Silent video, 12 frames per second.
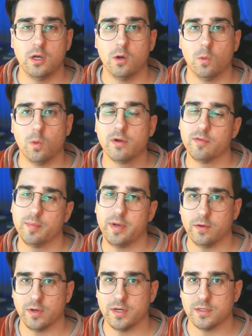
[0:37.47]
One of the main
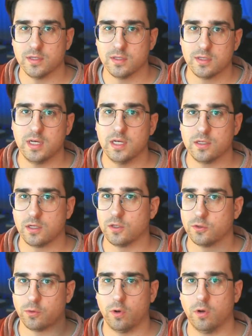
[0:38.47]
reasons is
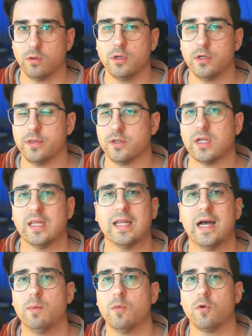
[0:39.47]
control. There's a
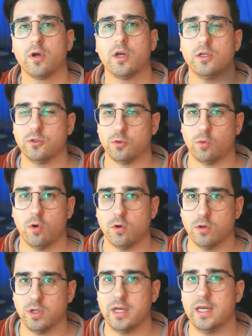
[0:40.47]
lot more
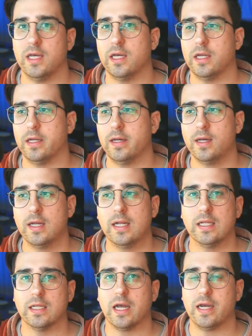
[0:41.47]
control in
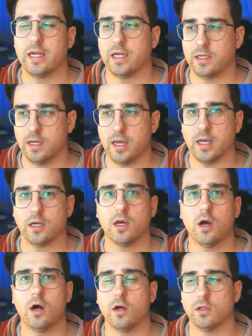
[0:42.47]
lighting and
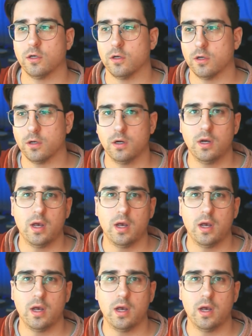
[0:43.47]
color